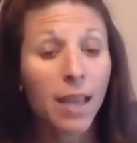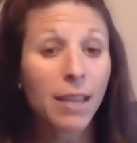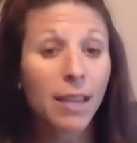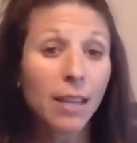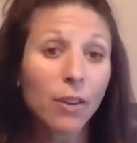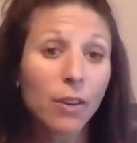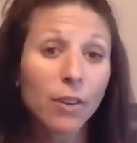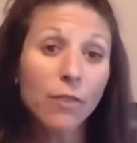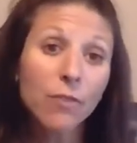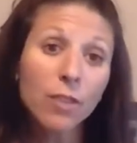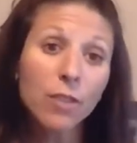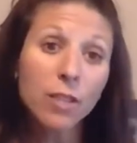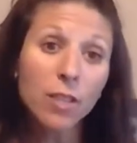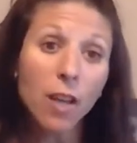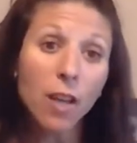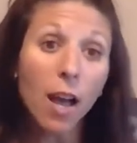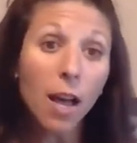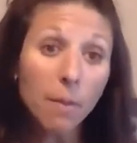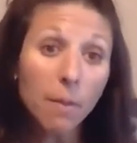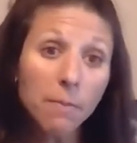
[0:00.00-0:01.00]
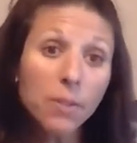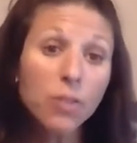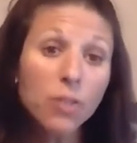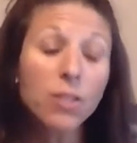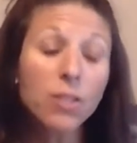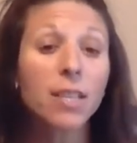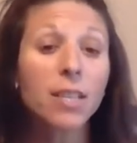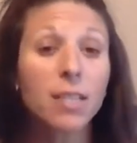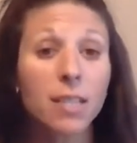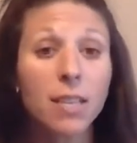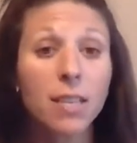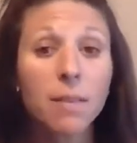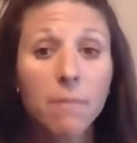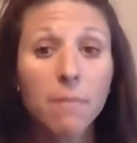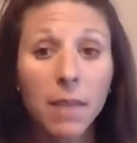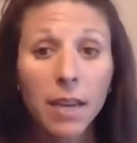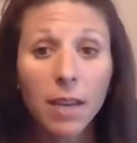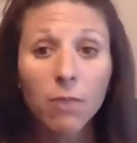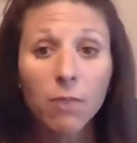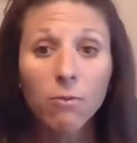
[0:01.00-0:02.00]
Now, if it's up to
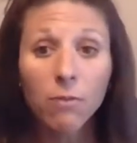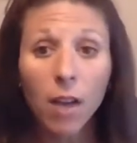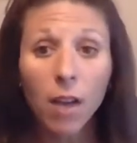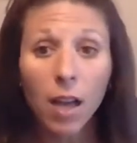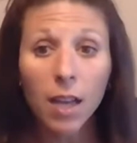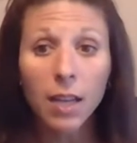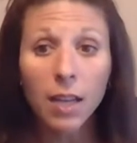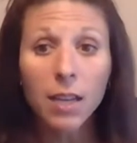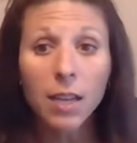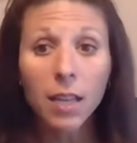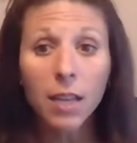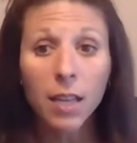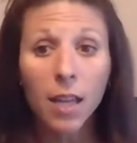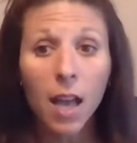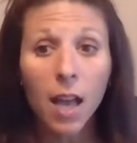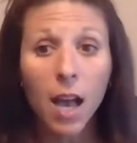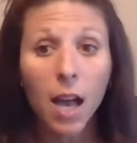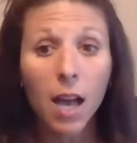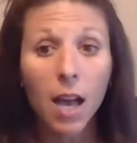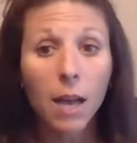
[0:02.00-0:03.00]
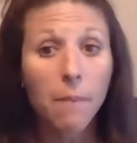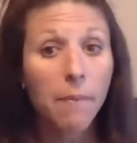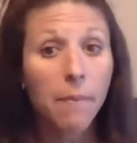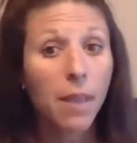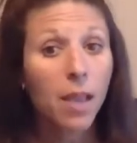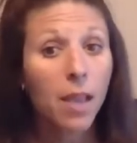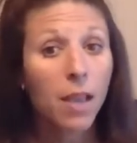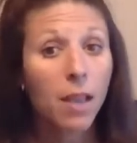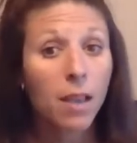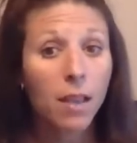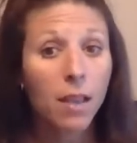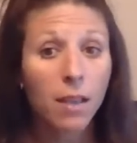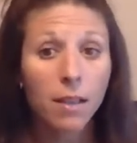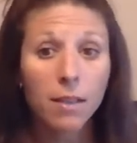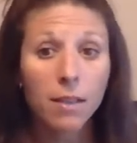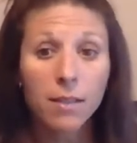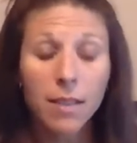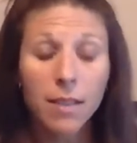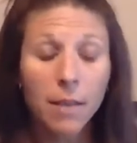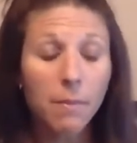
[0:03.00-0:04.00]
60-minute run,
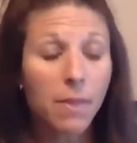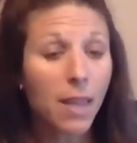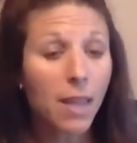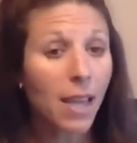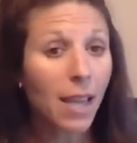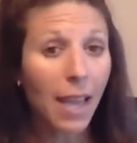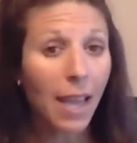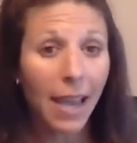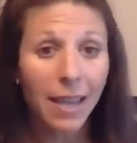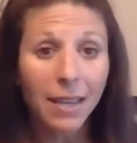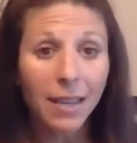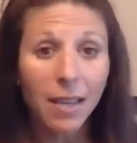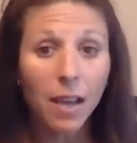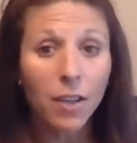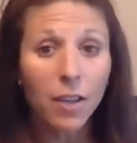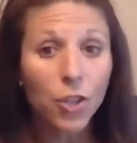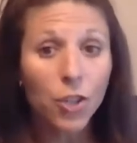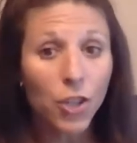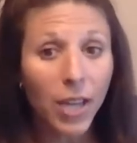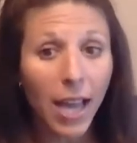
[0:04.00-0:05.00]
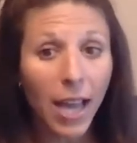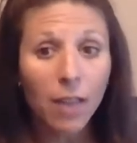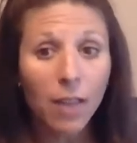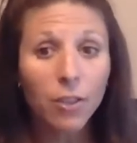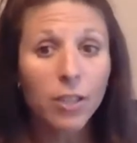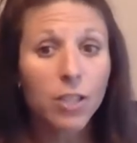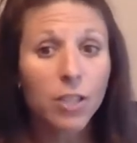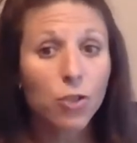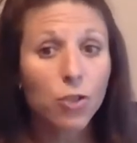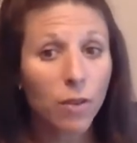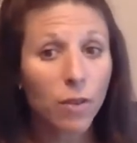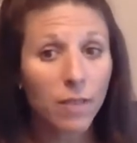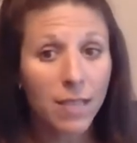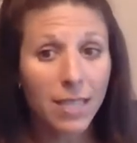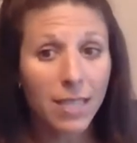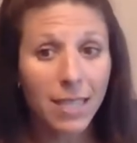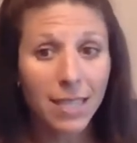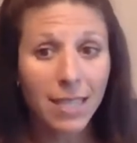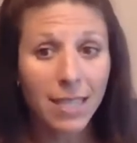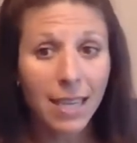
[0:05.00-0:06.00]
same thing, 80, 100 calories, 12 to
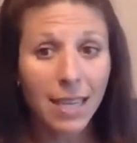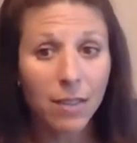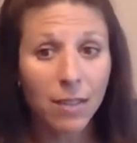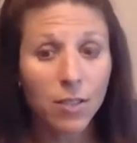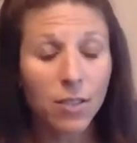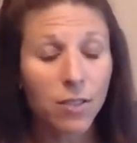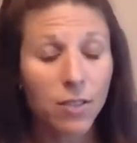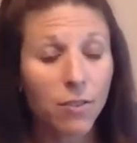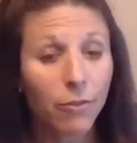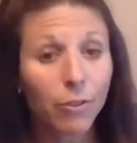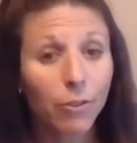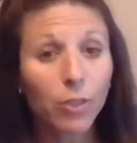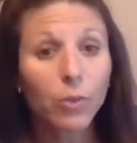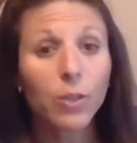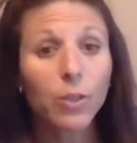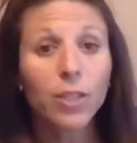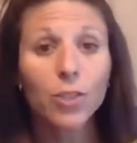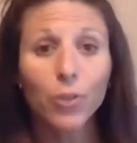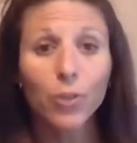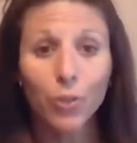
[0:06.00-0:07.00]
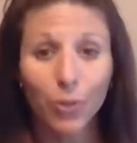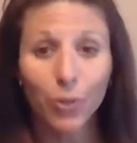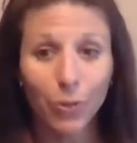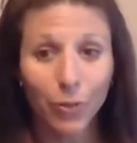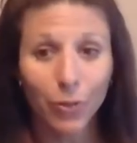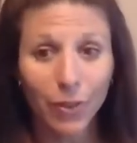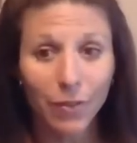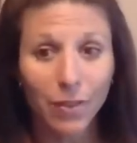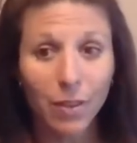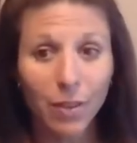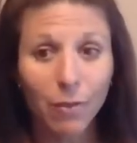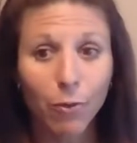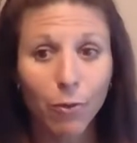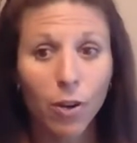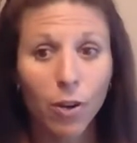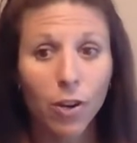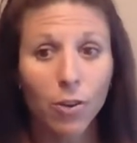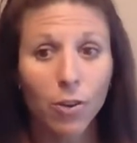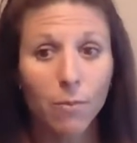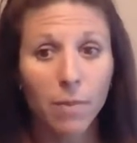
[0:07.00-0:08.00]
16 ounces of fluid, 250 to
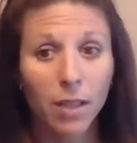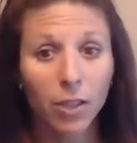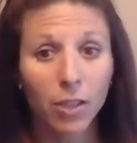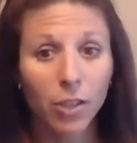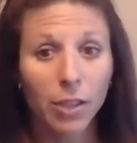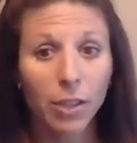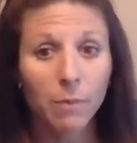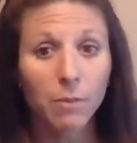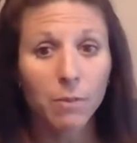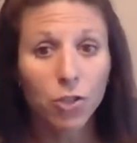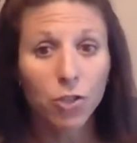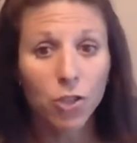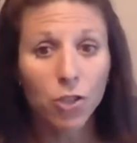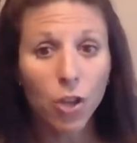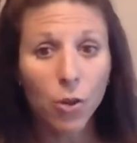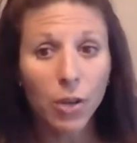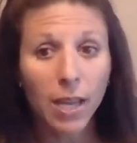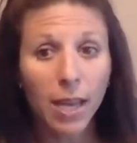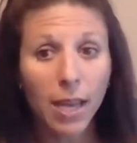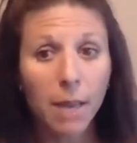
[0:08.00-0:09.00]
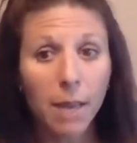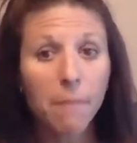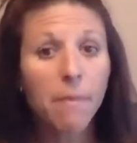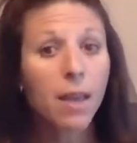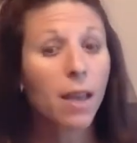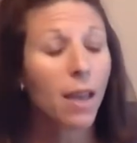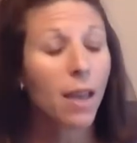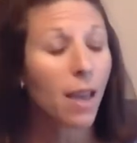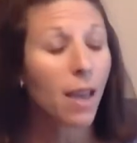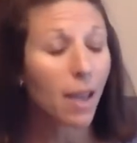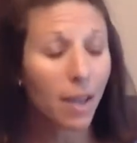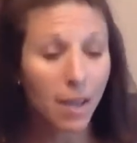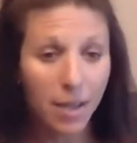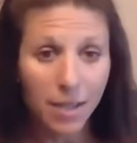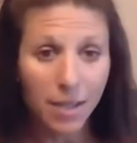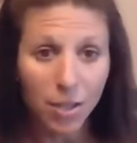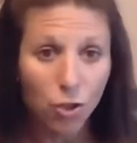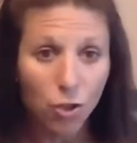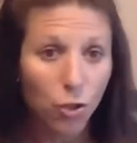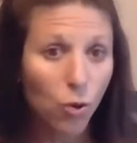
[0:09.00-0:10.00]
400 milligrams of sodium, and
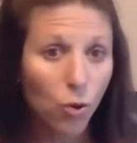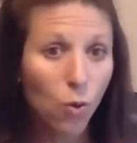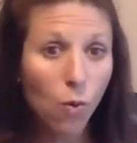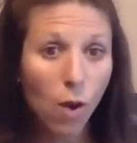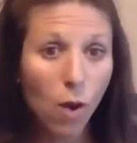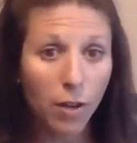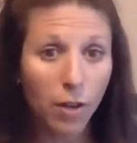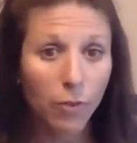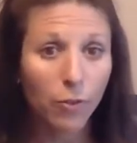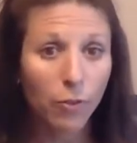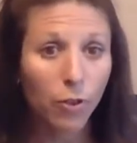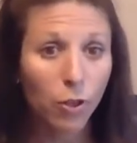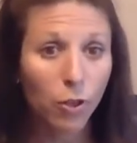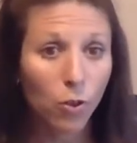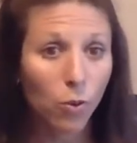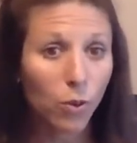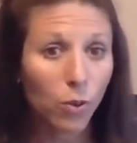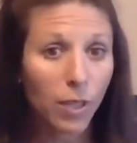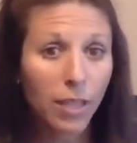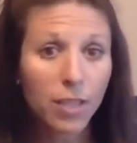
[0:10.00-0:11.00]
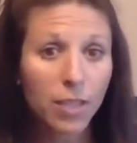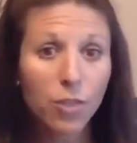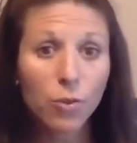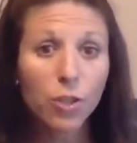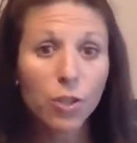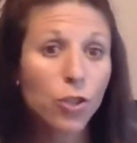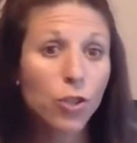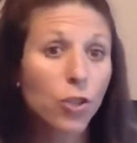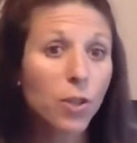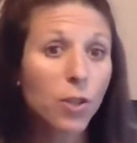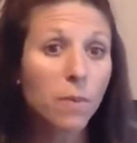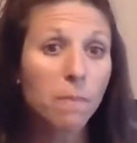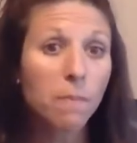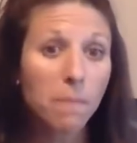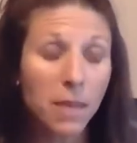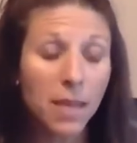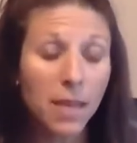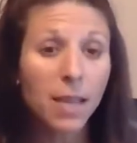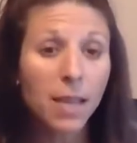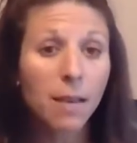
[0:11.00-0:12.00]
additional water for cooling. So it shouldn't
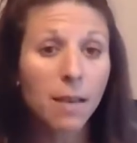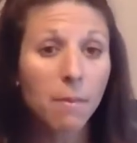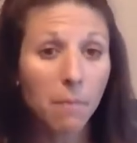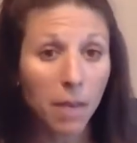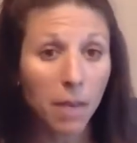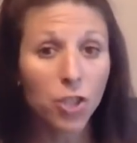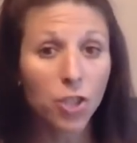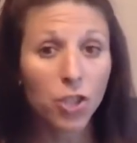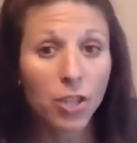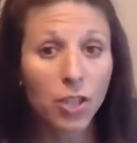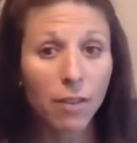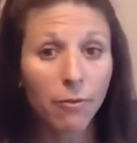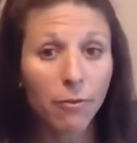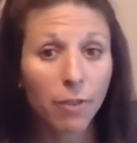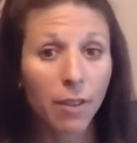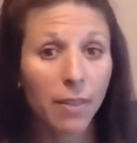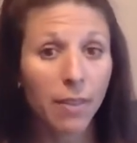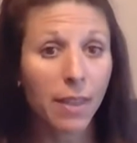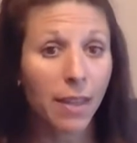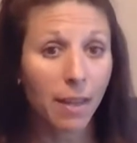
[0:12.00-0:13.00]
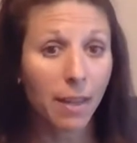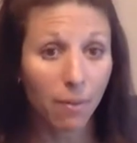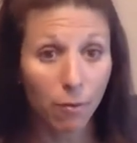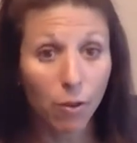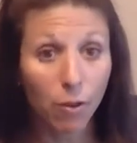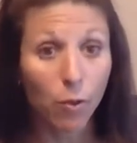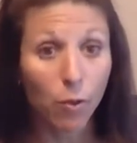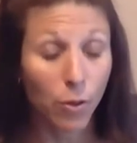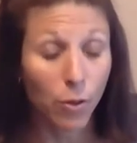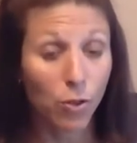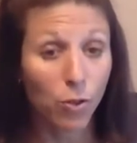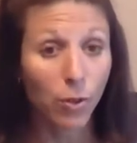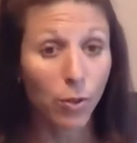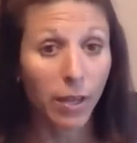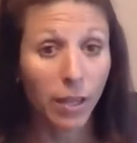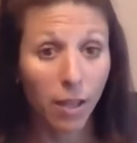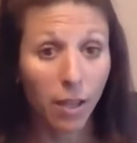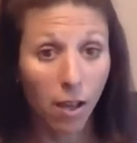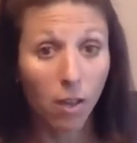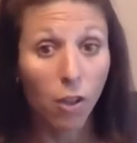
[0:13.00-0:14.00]
be much different than if you were
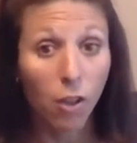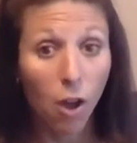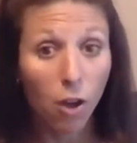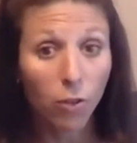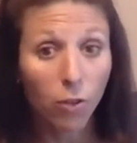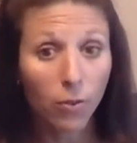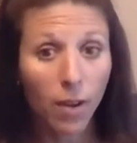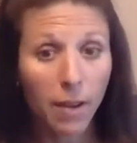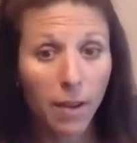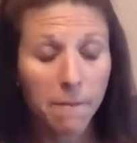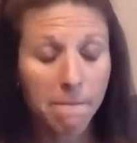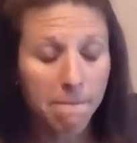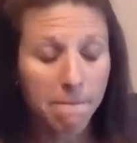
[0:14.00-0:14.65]
doing a long run.